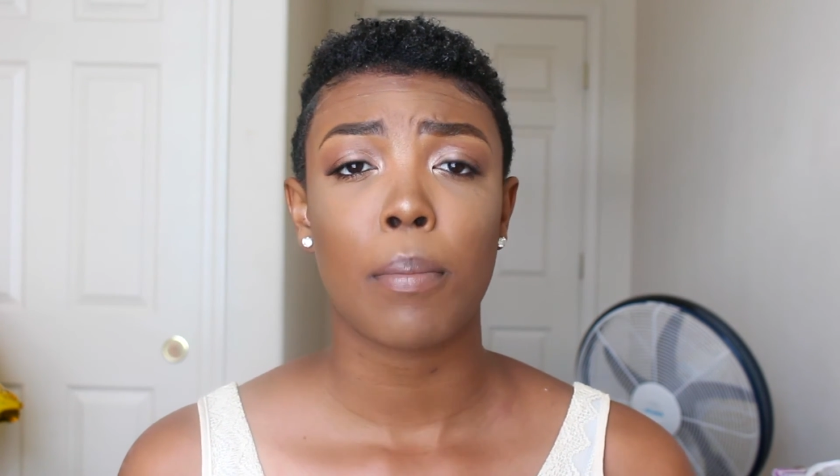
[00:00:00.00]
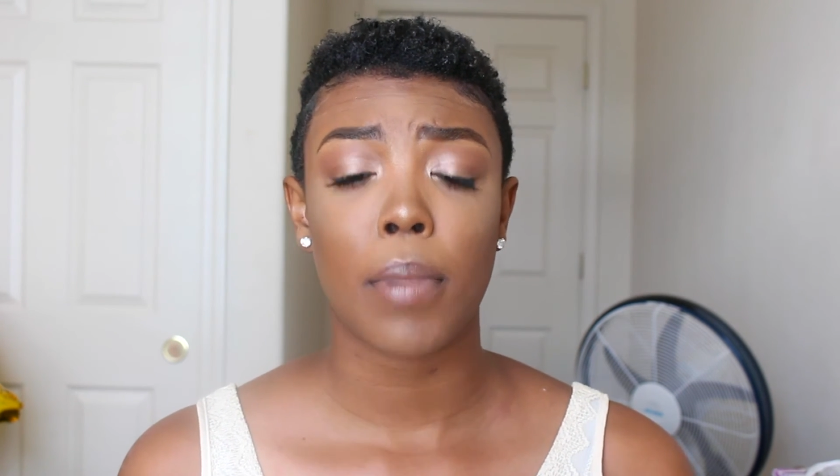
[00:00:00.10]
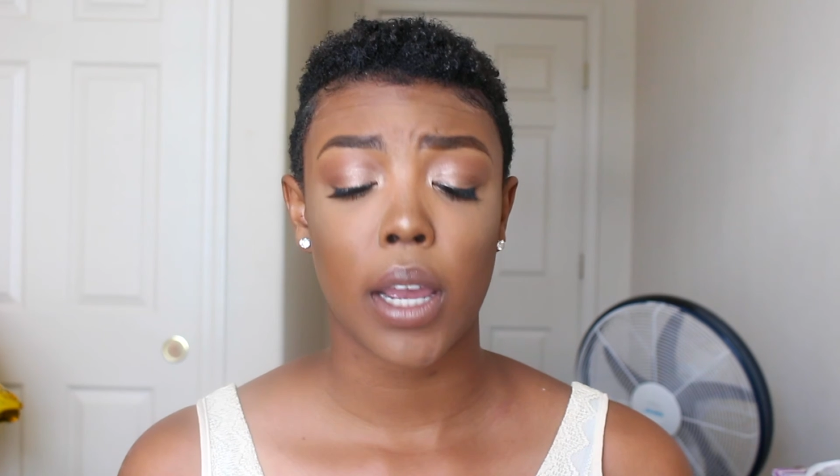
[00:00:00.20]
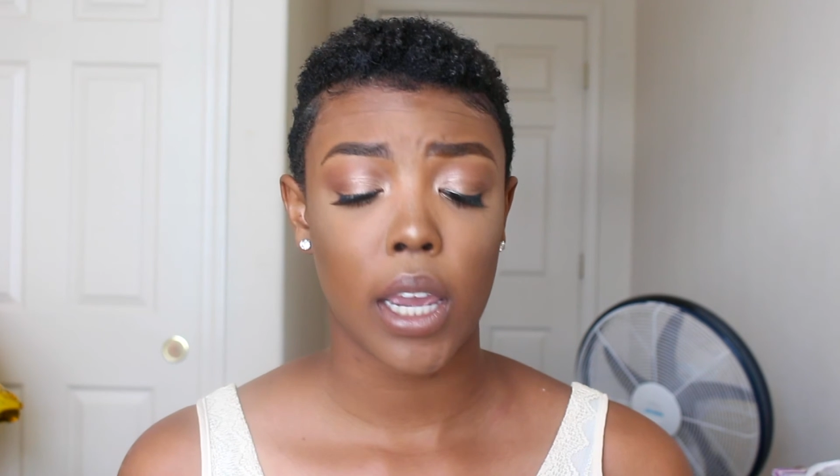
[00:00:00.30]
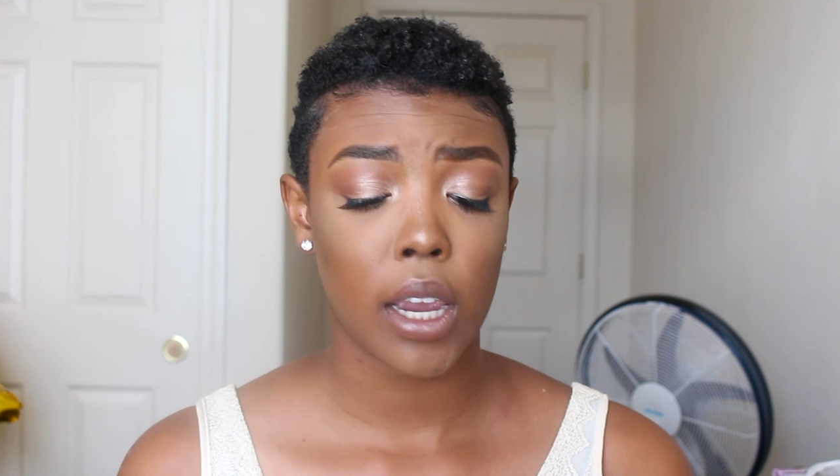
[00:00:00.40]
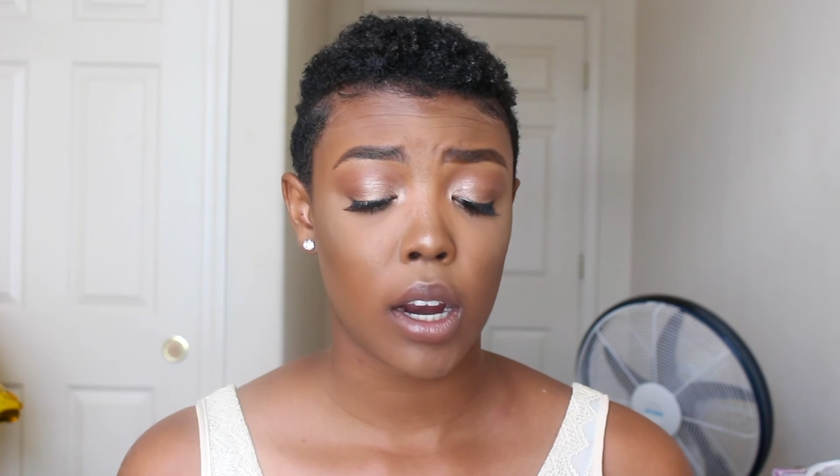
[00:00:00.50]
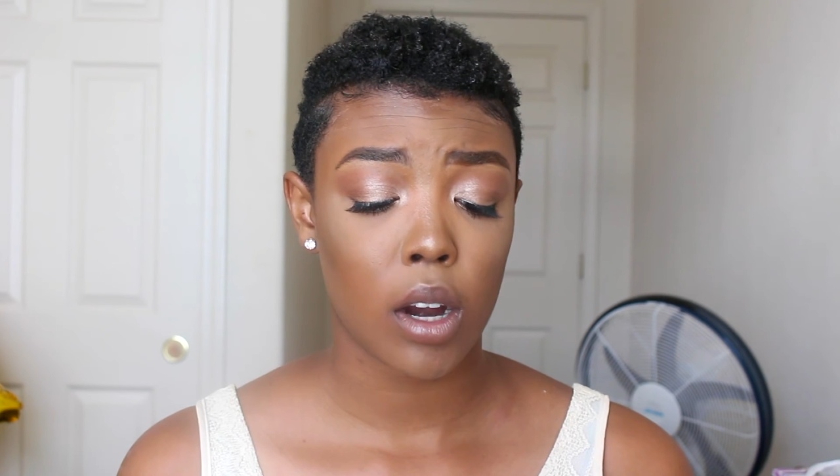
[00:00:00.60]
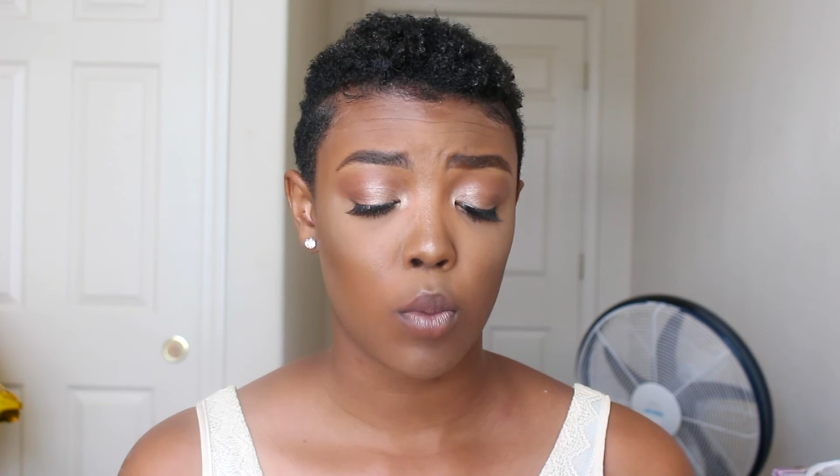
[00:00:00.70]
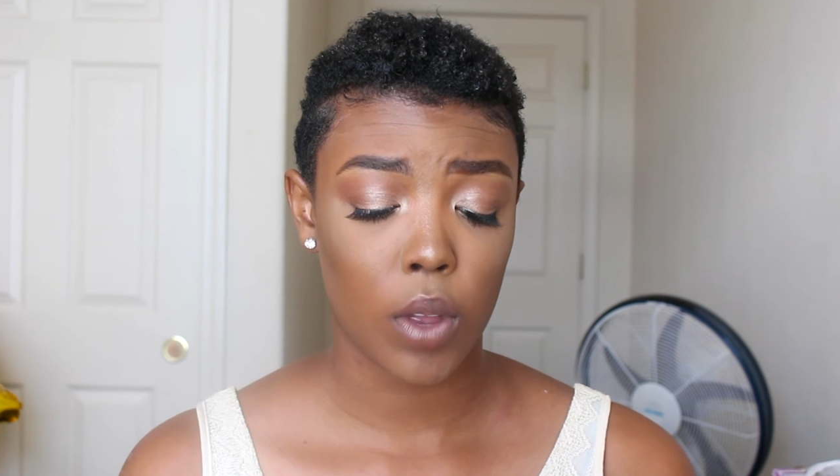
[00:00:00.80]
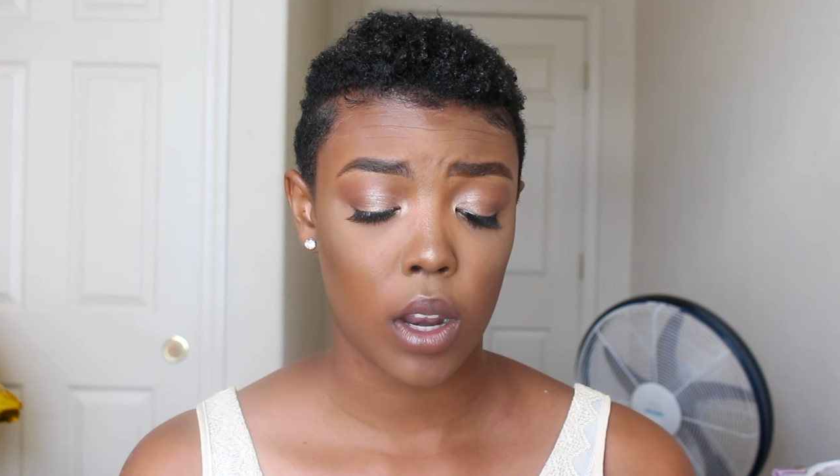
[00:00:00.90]
my
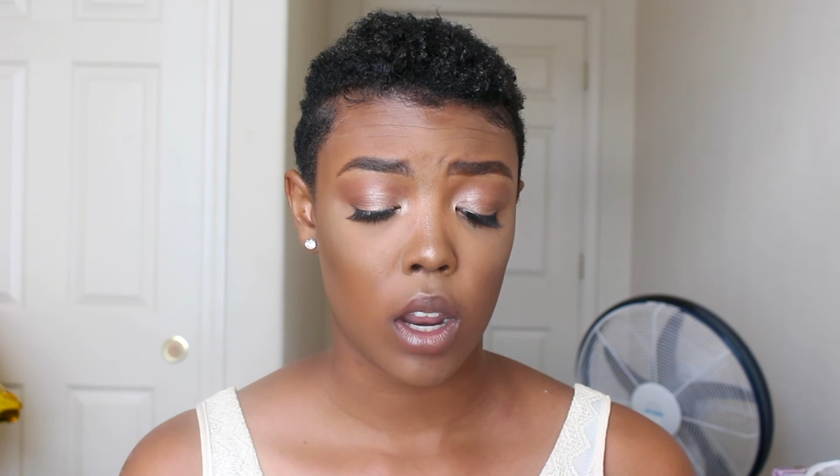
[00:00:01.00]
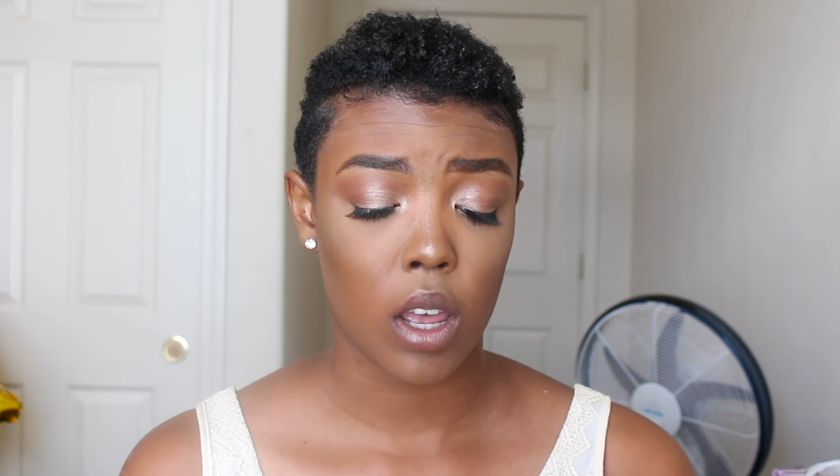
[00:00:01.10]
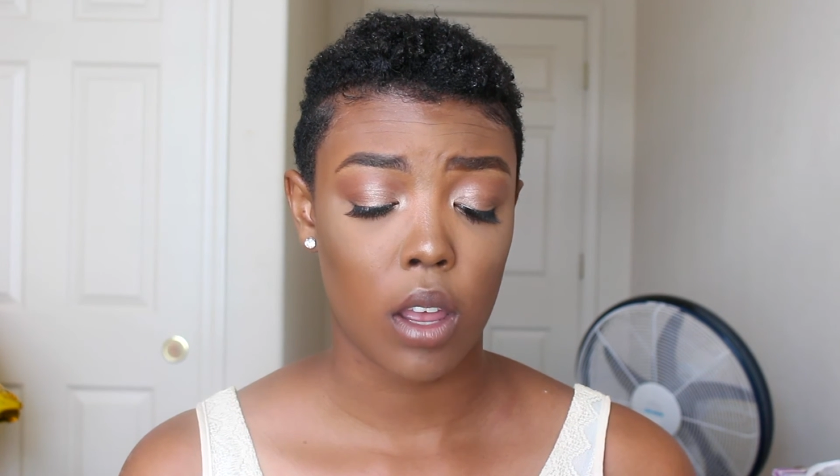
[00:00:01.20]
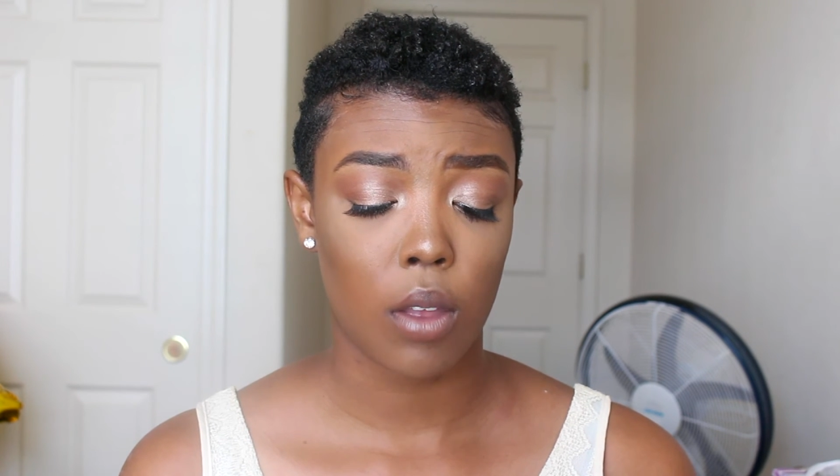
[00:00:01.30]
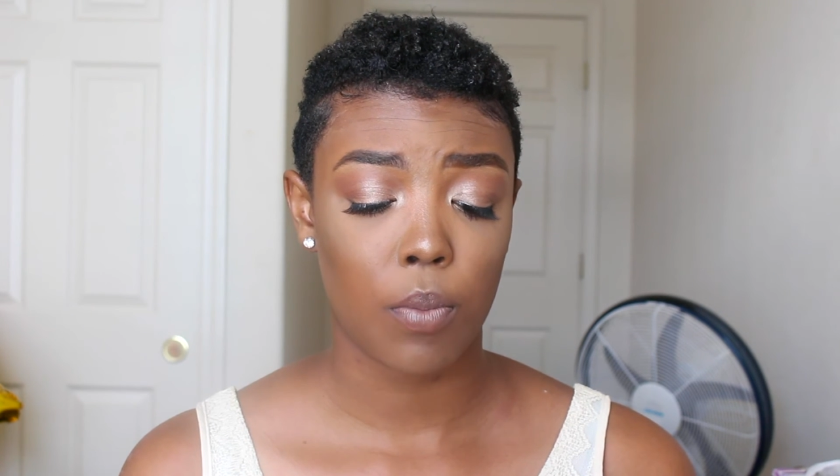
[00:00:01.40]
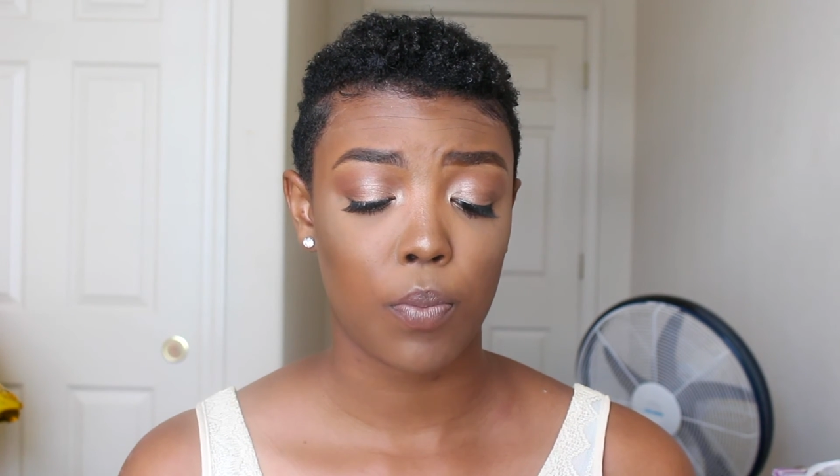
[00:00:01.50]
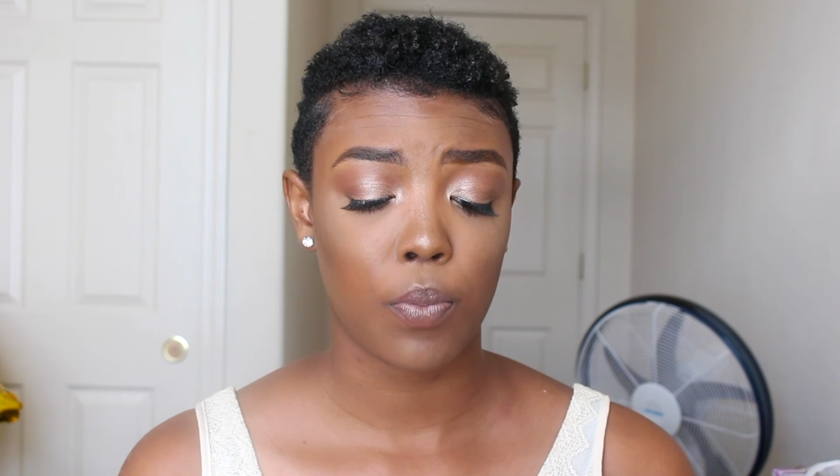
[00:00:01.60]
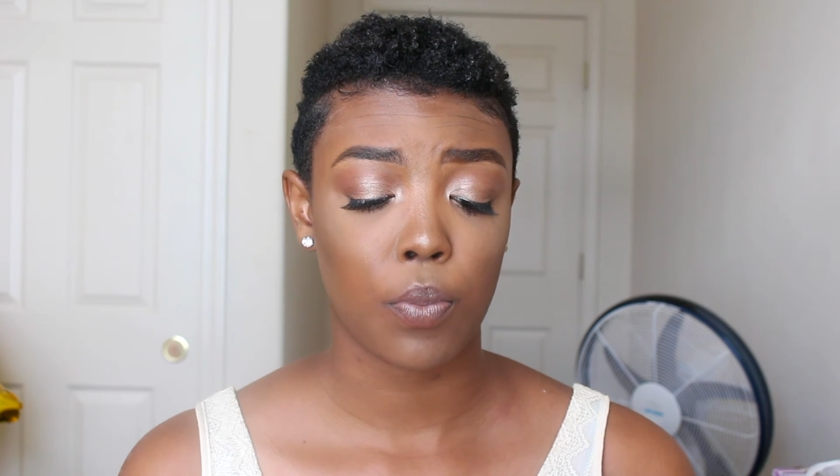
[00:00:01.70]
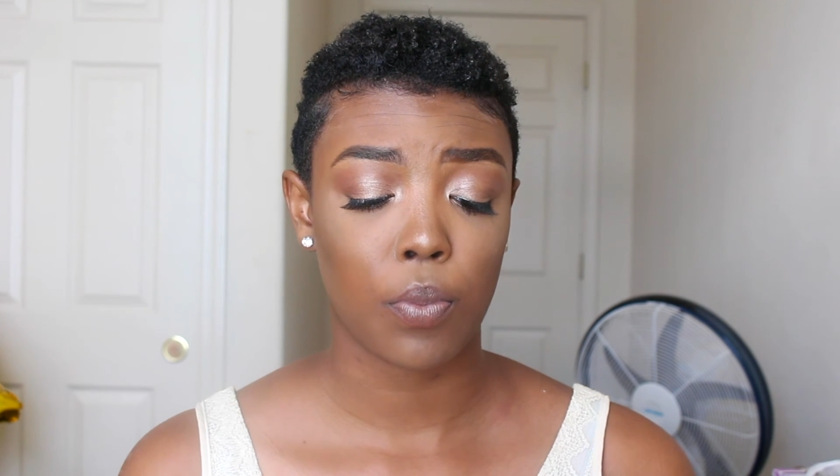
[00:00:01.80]
hair when um,